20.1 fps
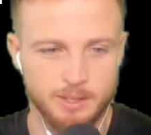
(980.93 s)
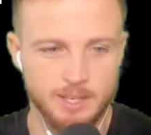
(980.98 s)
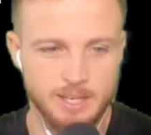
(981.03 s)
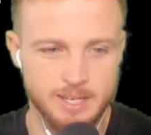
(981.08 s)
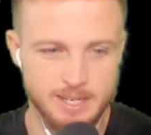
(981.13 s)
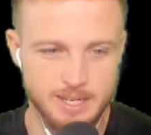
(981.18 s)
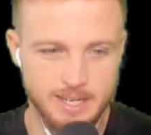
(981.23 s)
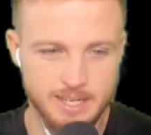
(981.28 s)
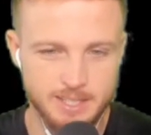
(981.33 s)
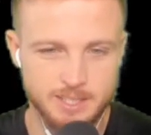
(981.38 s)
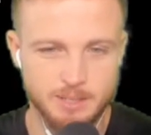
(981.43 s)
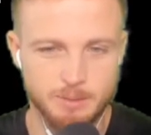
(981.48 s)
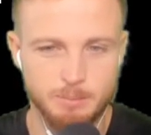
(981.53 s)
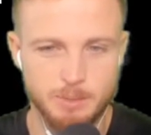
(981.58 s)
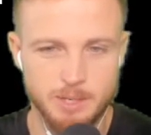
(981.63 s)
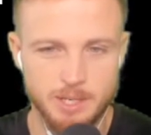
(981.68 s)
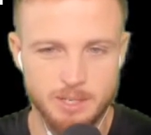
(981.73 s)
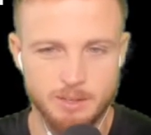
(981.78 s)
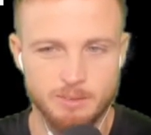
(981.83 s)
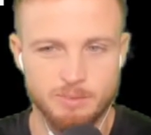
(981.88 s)
He needs to
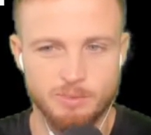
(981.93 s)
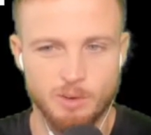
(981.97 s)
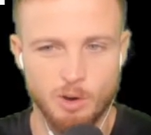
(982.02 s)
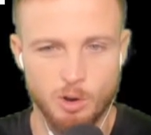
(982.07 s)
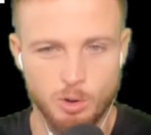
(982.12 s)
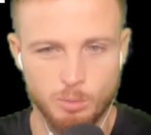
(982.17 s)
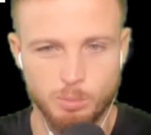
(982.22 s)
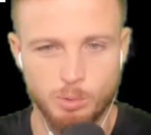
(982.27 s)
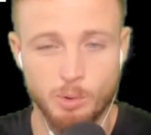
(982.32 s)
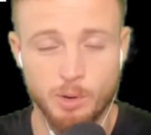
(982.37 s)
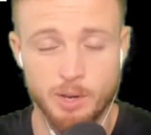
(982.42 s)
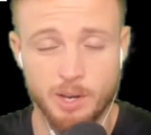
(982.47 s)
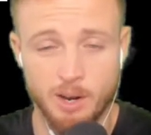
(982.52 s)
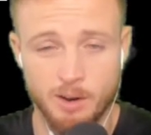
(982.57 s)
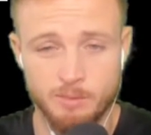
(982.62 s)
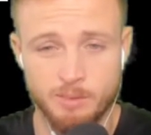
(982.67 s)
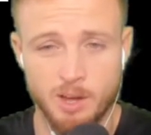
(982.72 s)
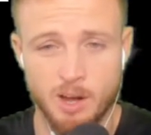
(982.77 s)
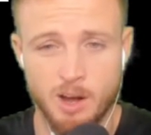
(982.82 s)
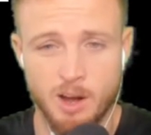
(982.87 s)
be the focal point
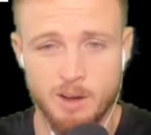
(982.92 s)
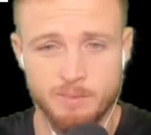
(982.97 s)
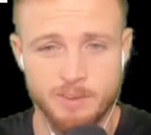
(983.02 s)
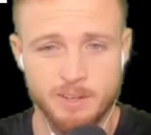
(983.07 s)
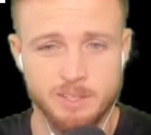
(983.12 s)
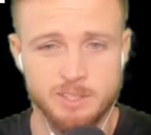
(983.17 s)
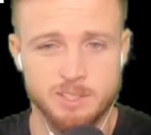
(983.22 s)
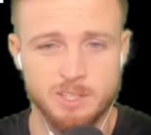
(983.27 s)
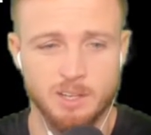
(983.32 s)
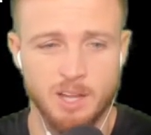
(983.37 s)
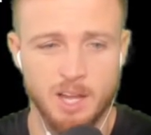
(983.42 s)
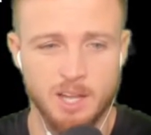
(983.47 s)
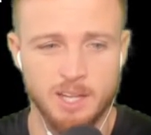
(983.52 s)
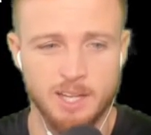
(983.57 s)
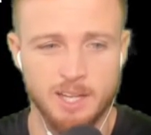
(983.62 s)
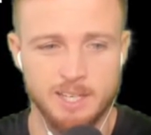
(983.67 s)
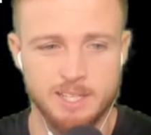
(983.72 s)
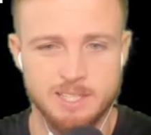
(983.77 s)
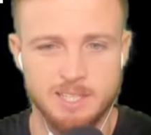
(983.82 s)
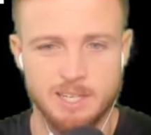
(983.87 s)
of the offense, a lot
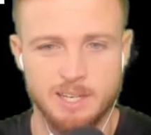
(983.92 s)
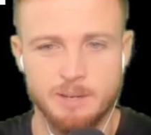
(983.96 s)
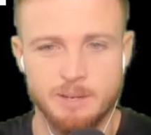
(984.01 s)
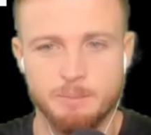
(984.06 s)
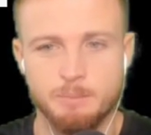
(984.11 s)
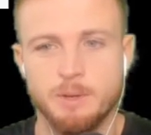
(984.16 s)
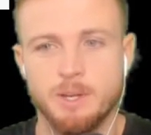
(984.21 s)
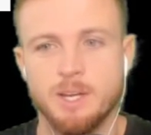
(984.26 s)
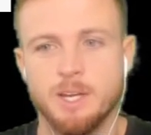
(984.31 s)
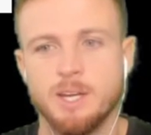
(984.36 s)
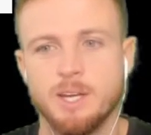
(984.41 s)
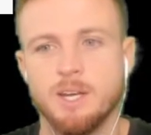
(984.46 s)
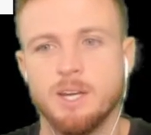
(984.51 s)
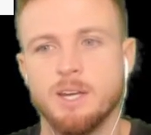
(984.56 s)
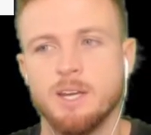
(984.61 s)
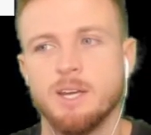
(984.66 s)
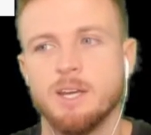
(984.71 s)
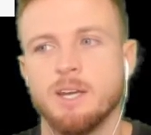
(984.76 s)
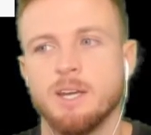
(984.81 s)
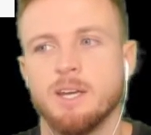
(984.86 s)
like Slim.
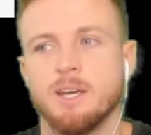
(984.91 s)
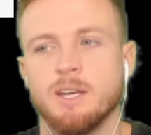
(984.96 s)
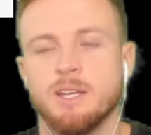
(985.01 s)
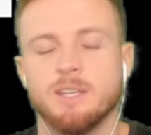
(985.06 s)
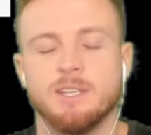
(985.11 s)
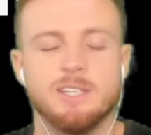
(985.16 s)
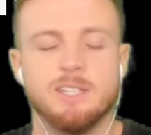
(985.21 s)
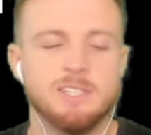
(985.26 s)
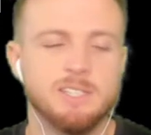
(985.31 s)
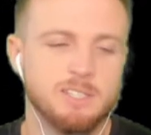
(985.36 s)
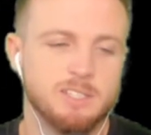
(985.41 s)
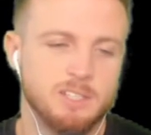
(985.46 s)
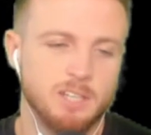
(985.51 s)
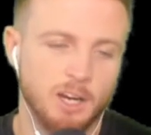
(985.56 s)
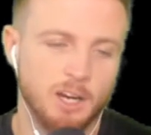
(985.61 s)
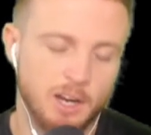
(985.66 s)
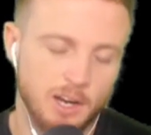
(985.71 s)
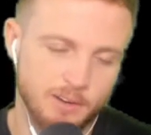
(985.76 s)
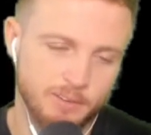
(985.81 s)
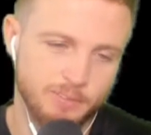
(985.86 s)
This is
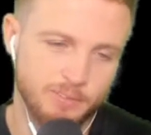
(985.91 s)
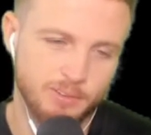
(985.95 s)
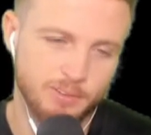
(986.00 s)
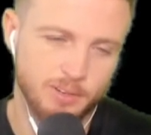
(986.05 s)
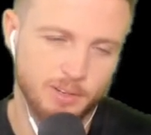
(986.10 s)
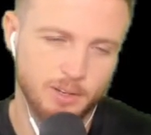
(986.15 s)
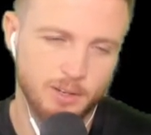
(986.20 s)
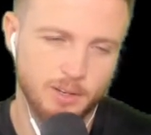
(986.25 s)
tough.